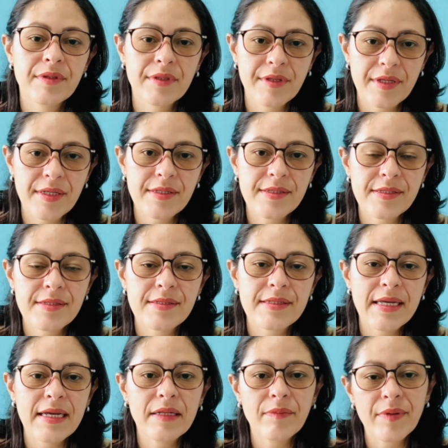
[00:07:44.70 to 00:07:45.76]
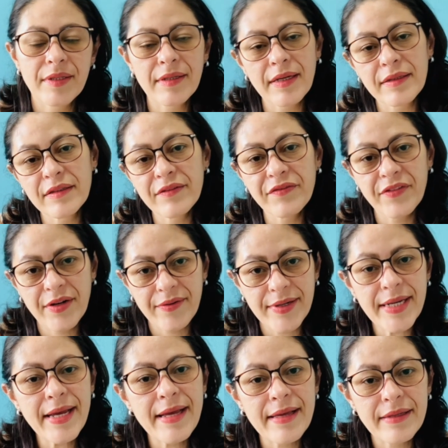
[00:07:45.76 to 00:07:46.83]
thesis statement at the
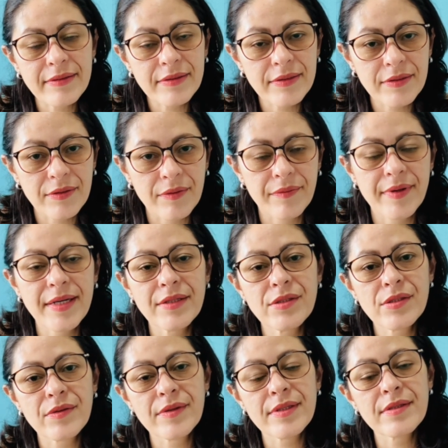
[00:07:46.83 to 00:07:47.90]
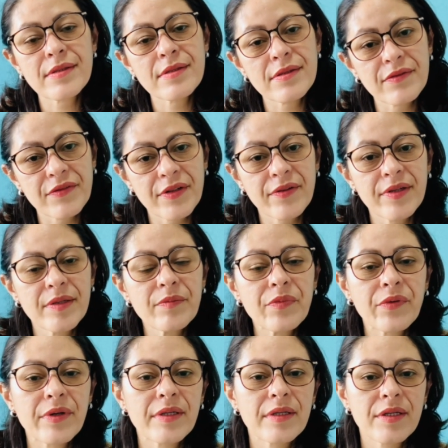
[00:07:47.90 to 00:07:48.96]
very end, all right? So it's very
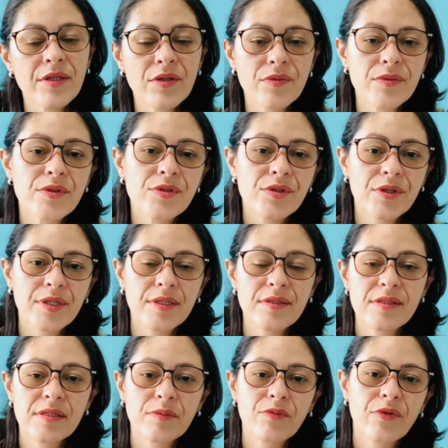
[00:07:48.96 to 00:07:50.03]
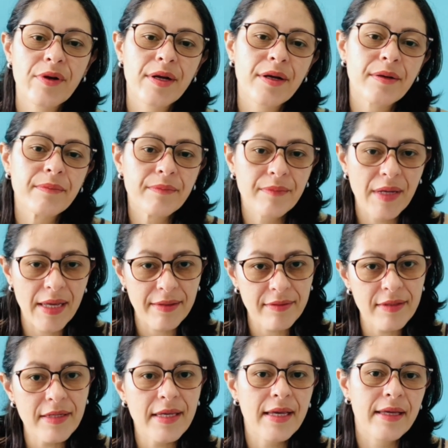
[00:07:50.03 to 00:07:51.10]
important that you insert it somewhere at
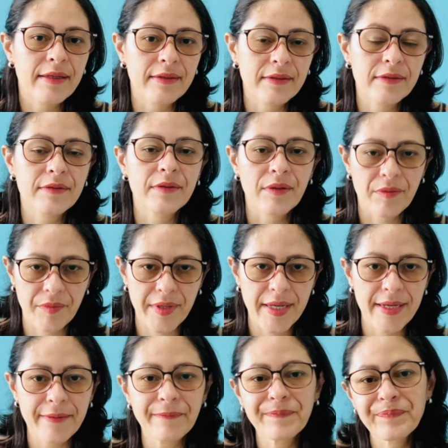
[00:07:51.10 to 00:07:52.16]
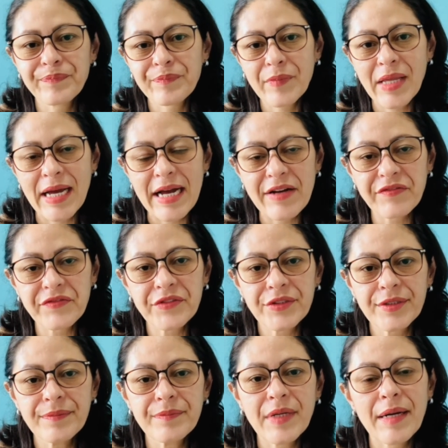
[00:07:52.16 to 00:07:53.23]
the end, okay? After,
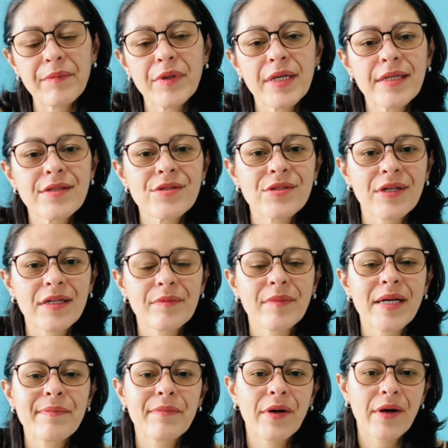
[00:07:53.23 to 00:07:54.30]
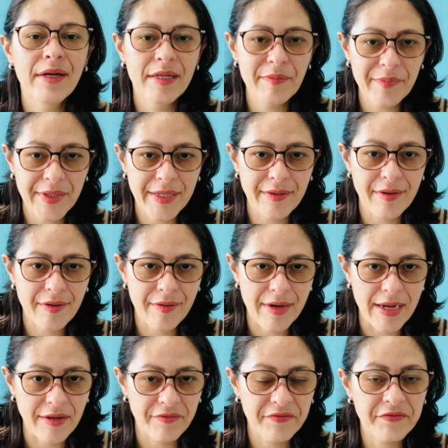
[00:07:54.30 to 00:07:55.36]
I'm gonna start my body
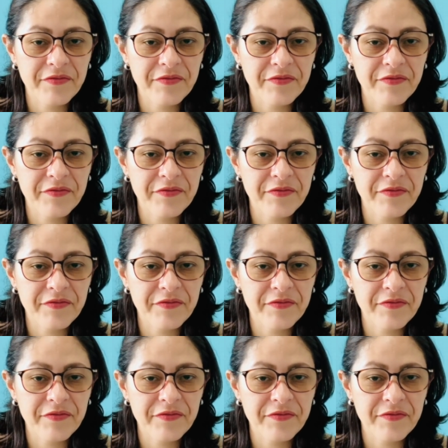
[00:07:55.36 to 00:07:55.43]
paragraph.